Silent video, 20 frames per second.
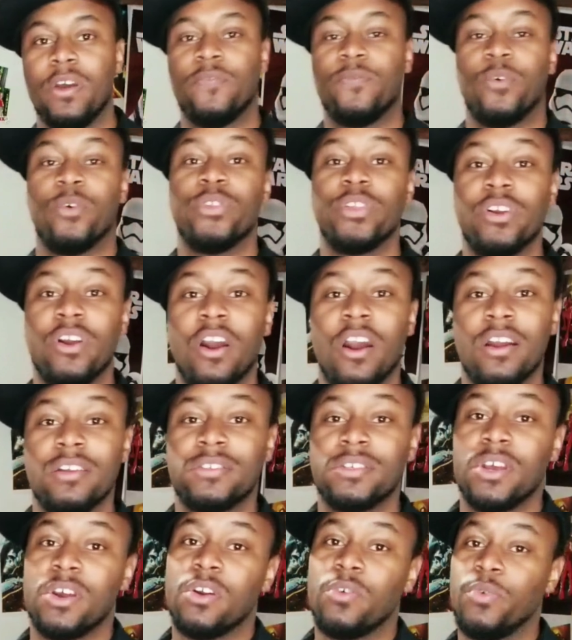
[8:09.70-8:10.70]
For the
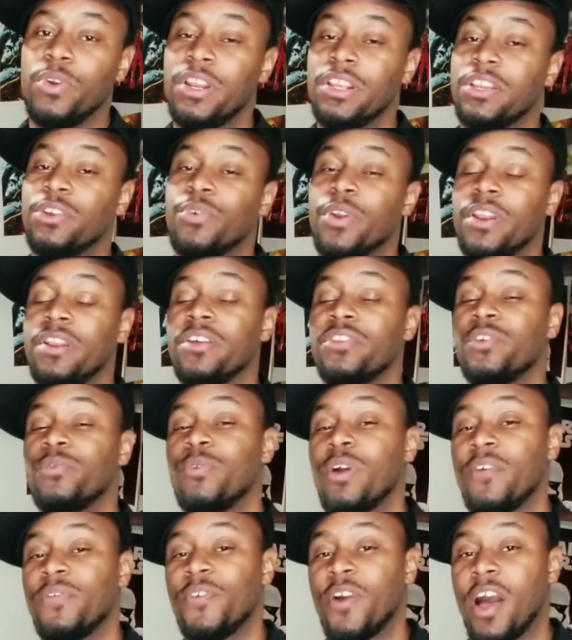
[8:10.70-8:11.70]
guards, we need to create another
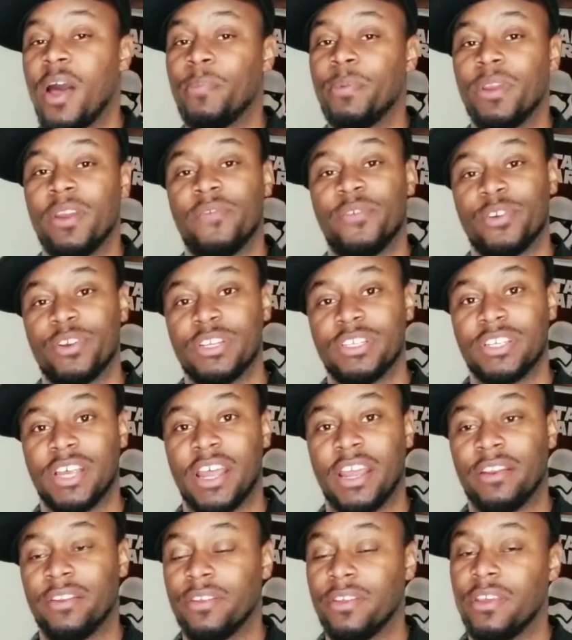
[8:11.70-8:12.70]
rough copy of your
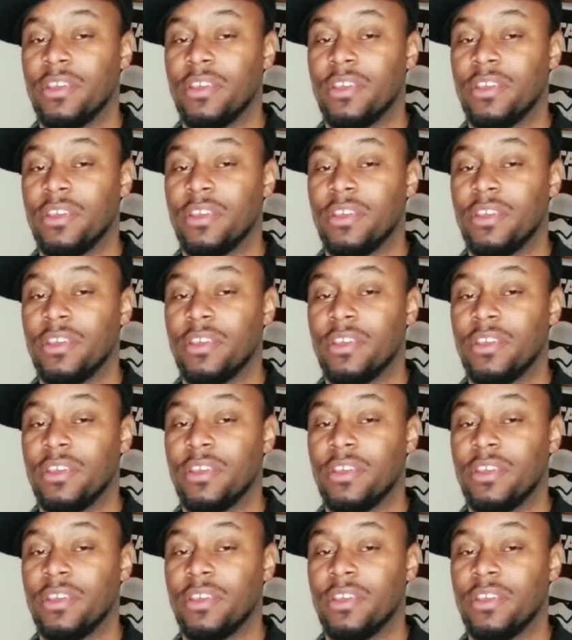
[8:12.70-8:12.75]
design.